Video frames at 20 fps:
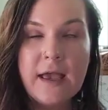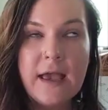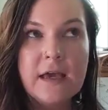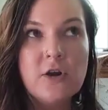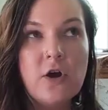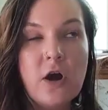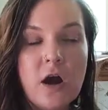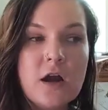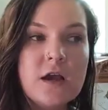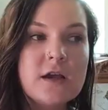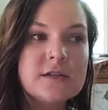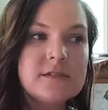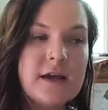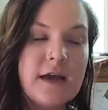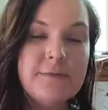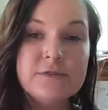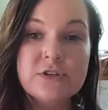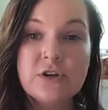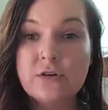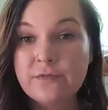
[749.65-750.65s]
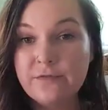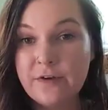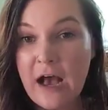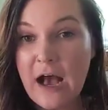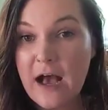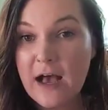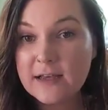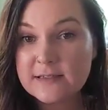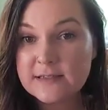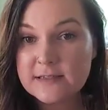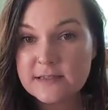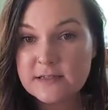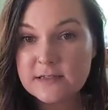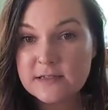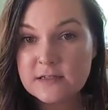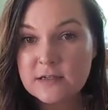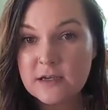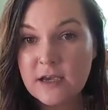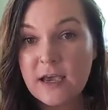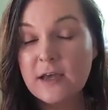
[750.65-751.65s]
And archetypes are
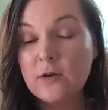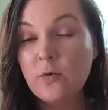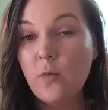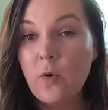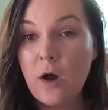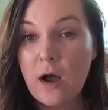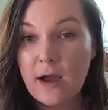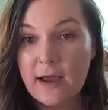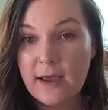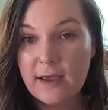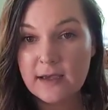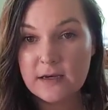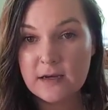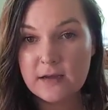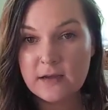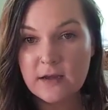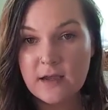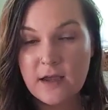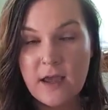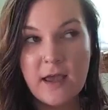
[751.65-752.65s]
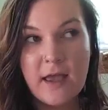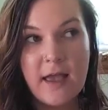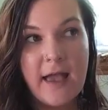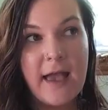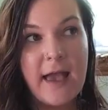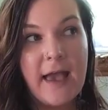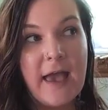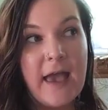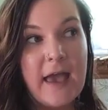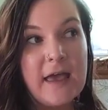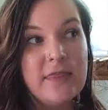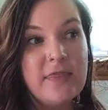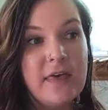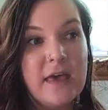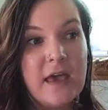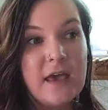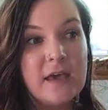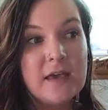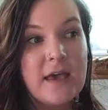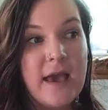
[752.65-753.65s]
vast and wide, and
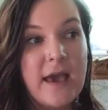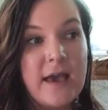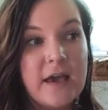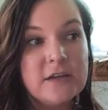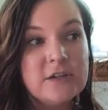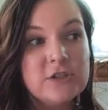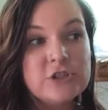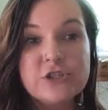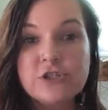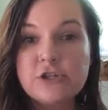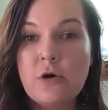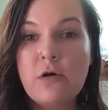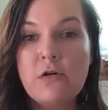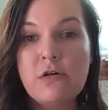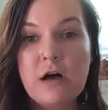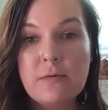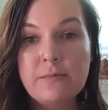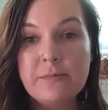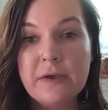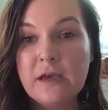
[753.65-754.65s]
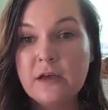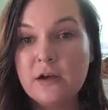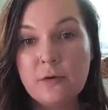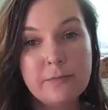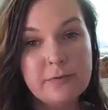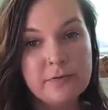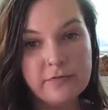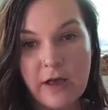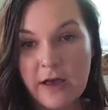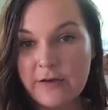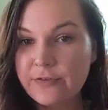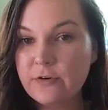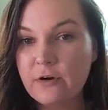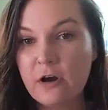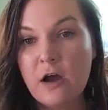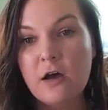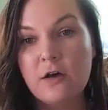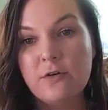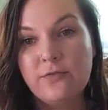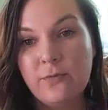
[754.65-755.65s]
they can show up in a
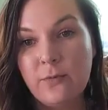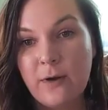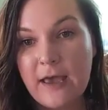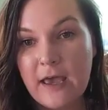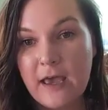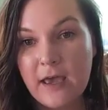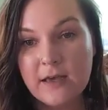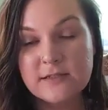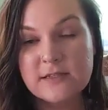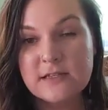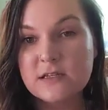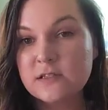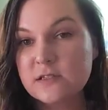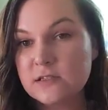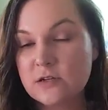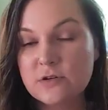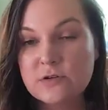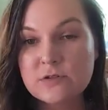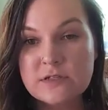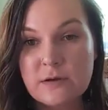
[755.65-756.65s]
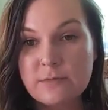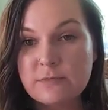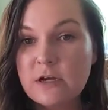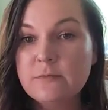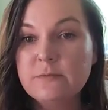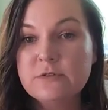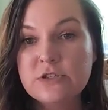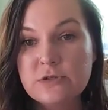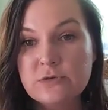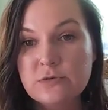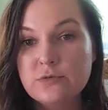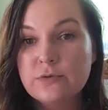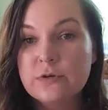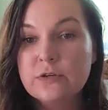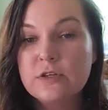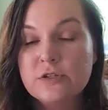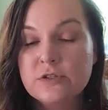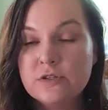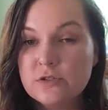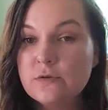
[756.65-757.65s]
plethora of ways. And so sometimes you
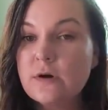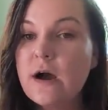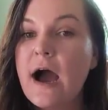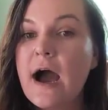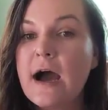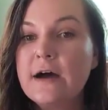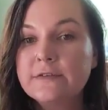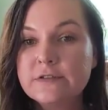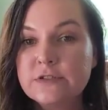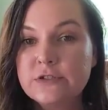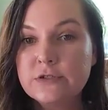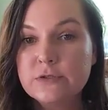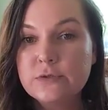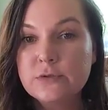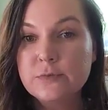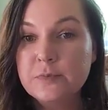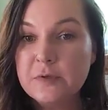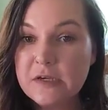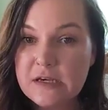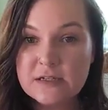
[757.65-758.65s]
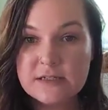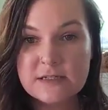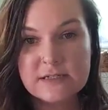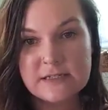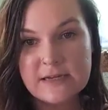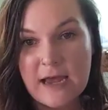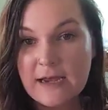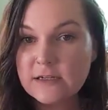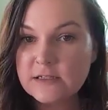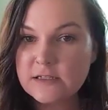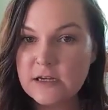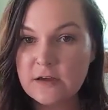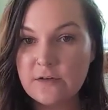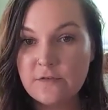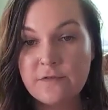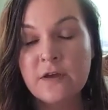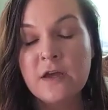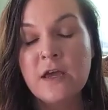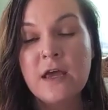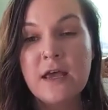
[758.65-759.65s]
really do have to be a
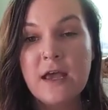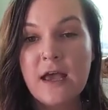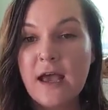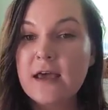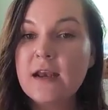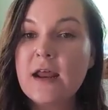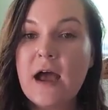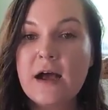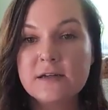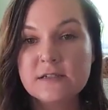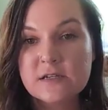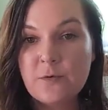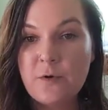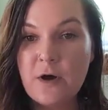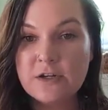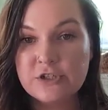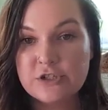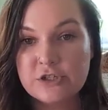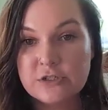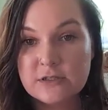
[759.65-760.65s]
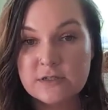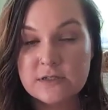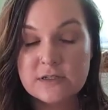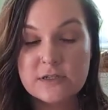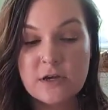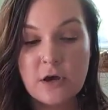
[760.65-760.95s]
detective and ask questions.